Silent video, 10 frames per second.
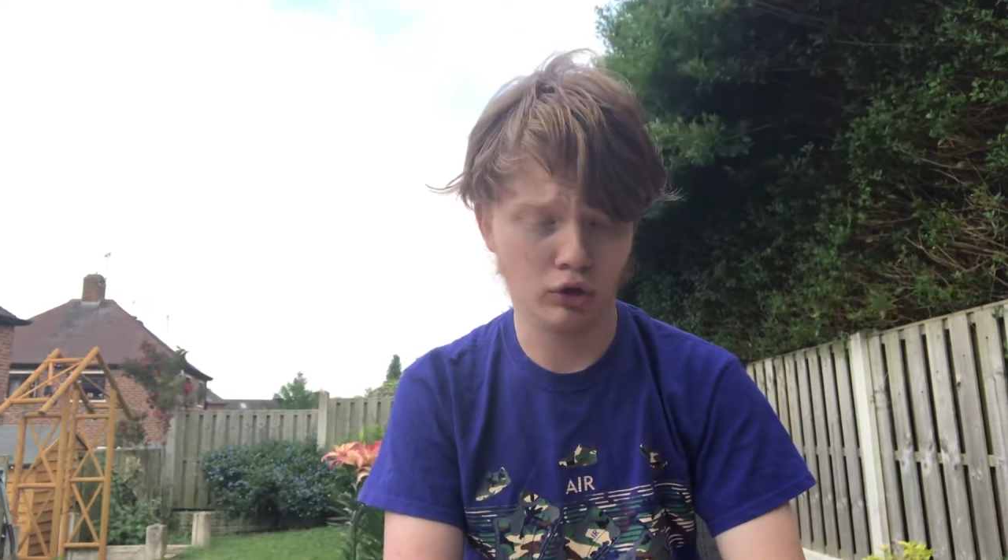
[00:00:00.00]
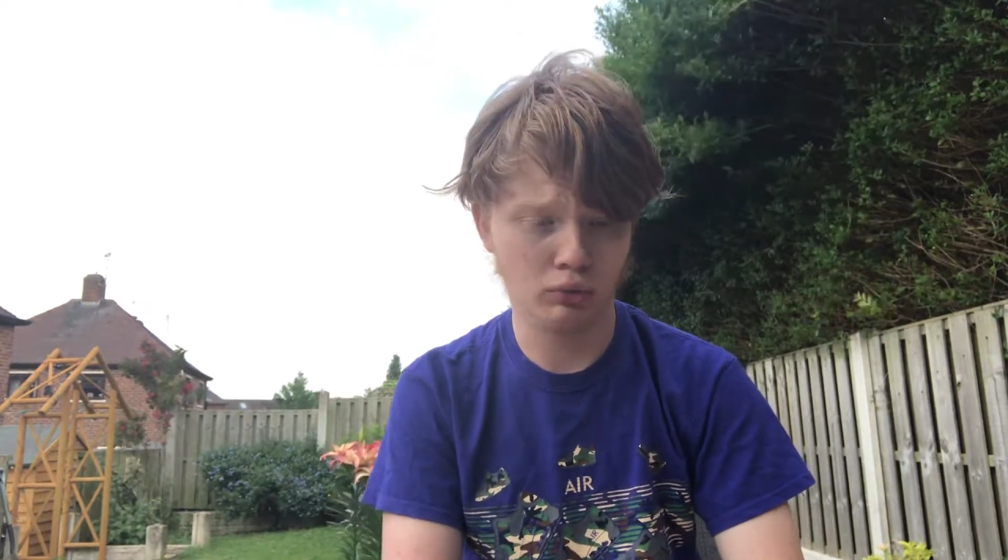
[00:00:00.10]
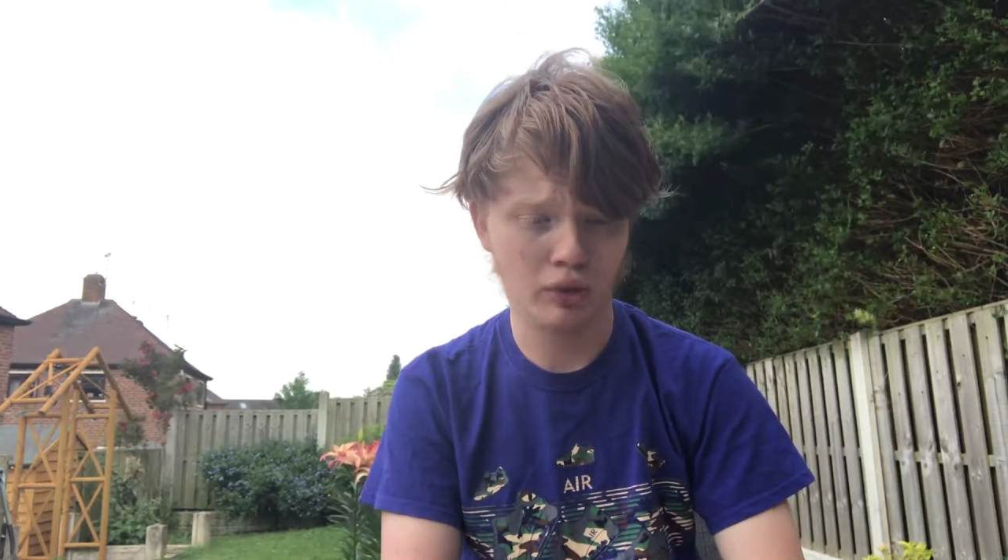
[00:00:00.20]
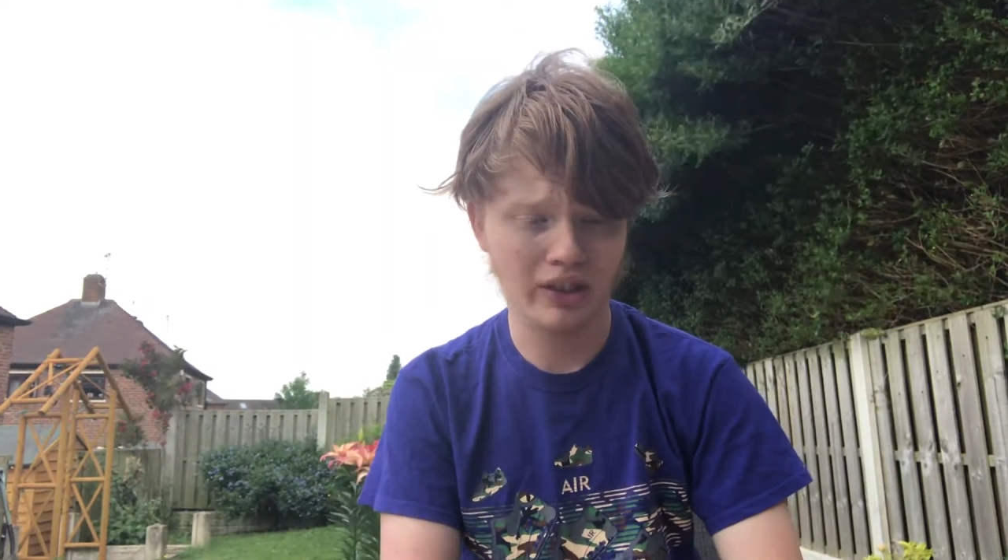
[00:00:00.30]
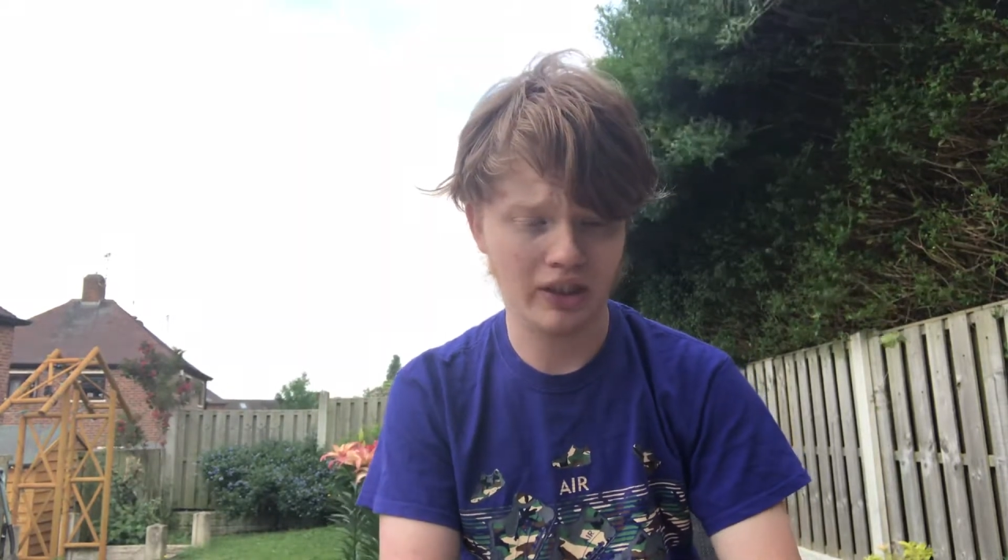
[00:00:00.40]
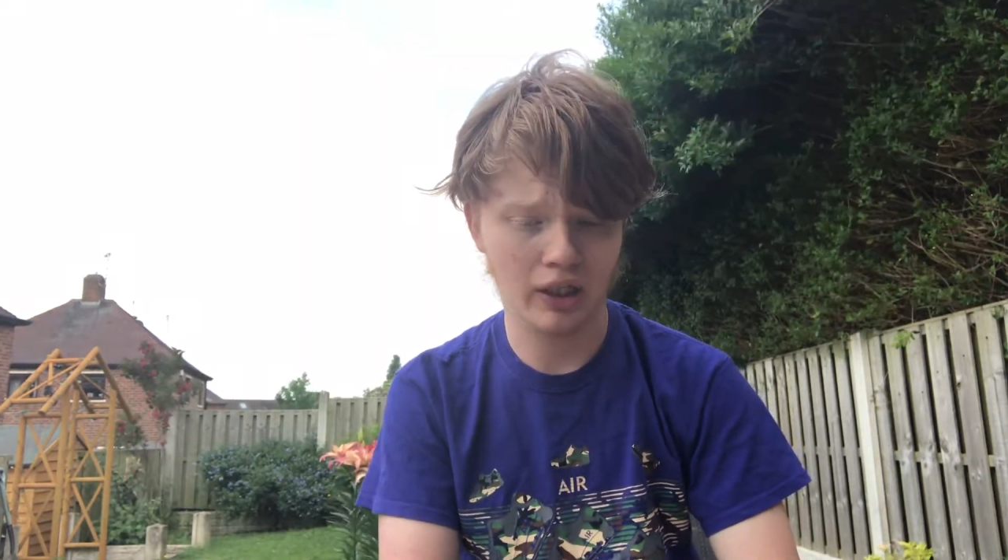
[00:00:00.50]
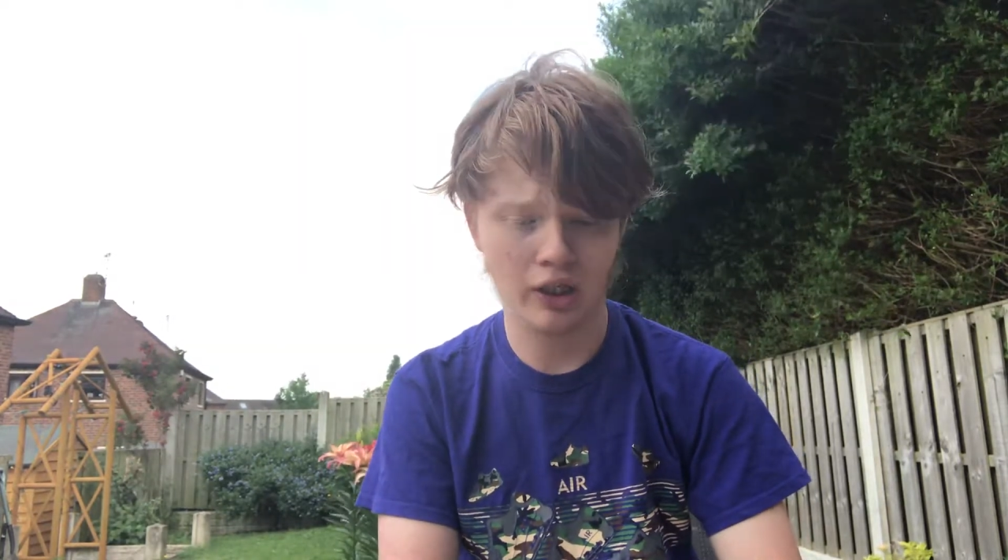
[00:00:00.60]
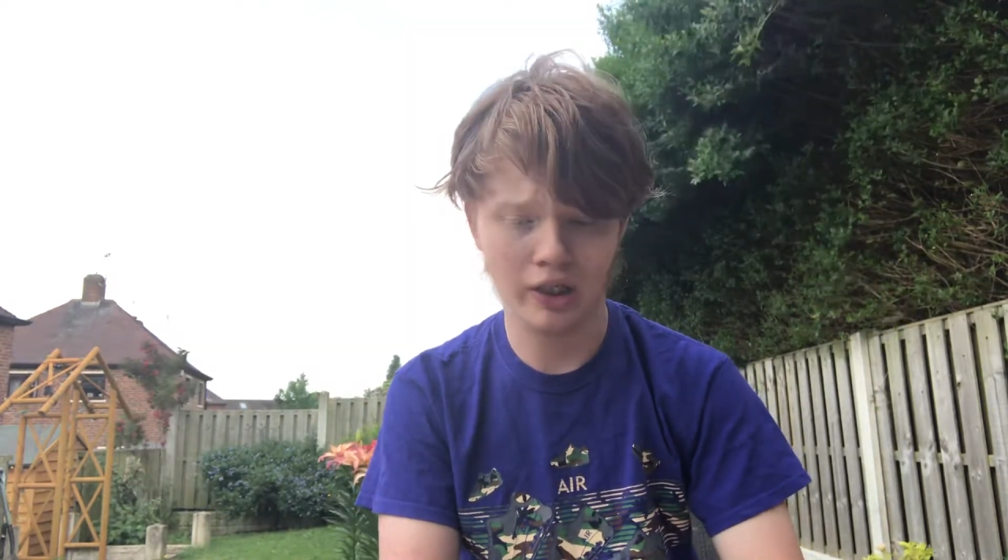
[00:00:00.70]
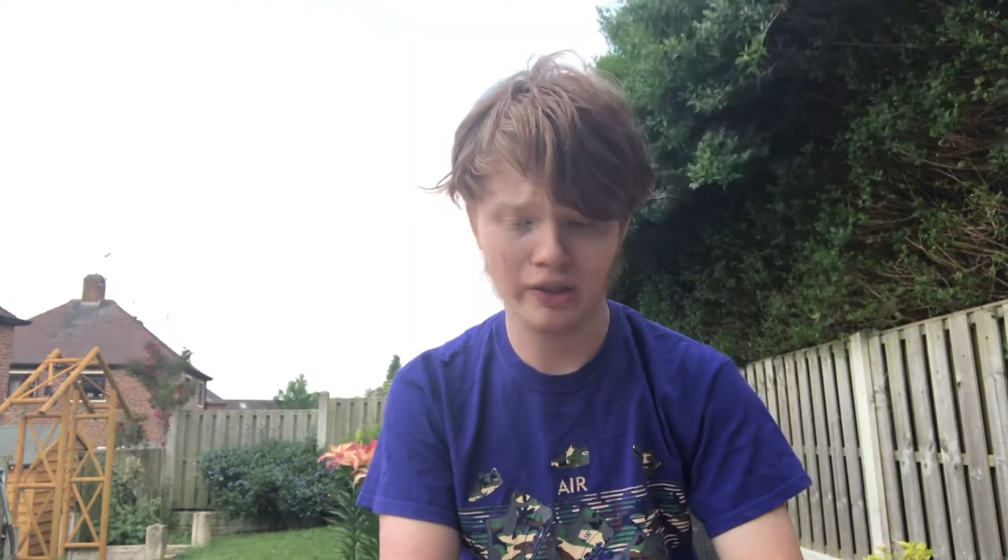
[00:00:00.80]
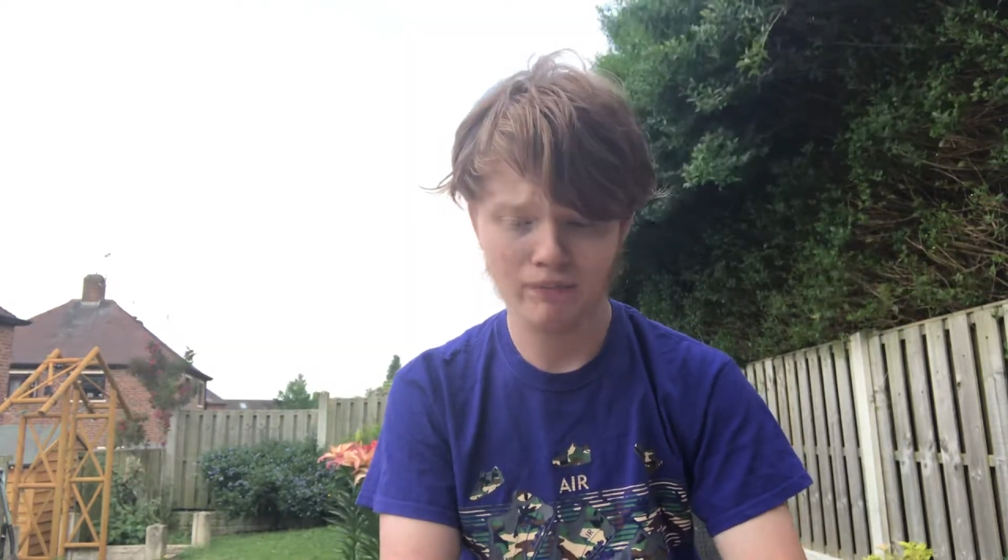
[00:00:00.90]
other week
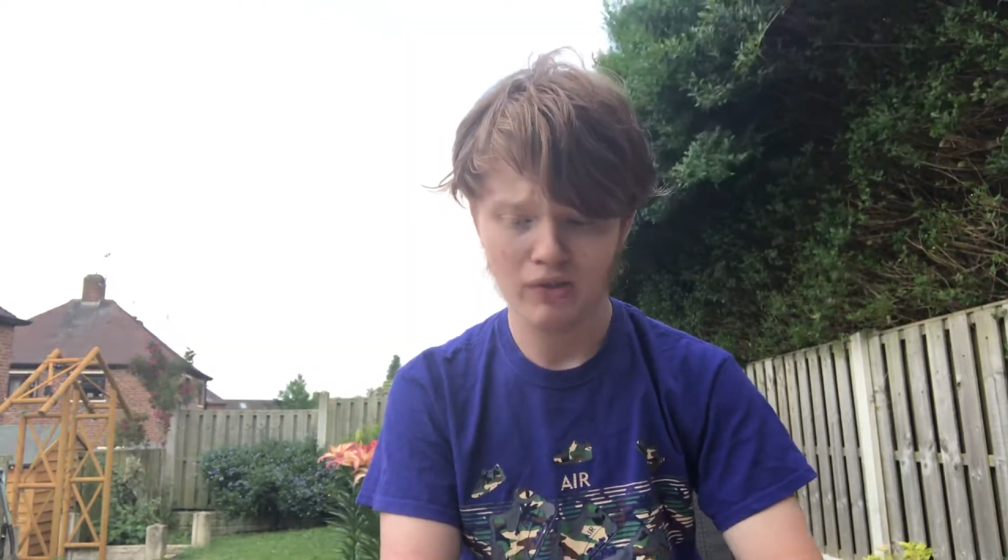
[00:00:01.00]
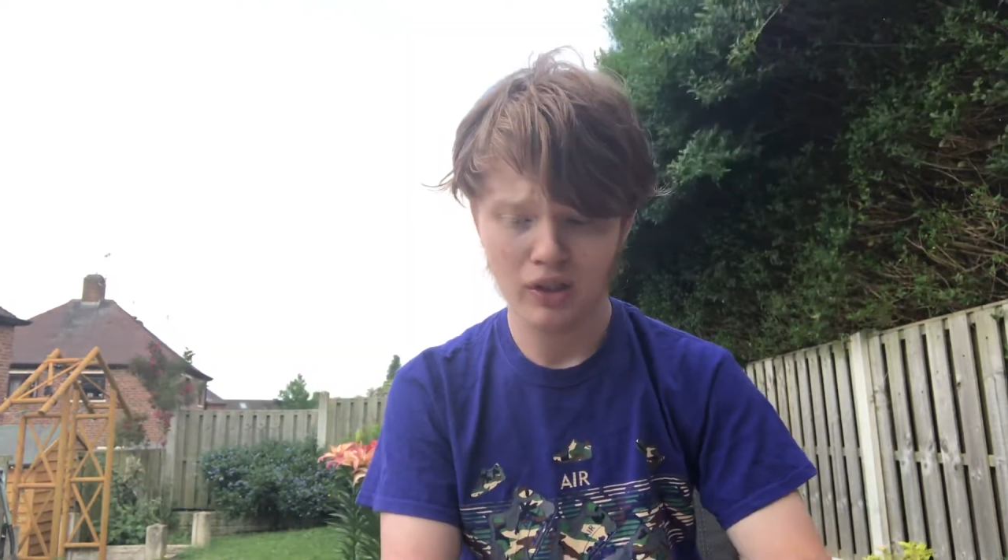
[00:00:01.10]
I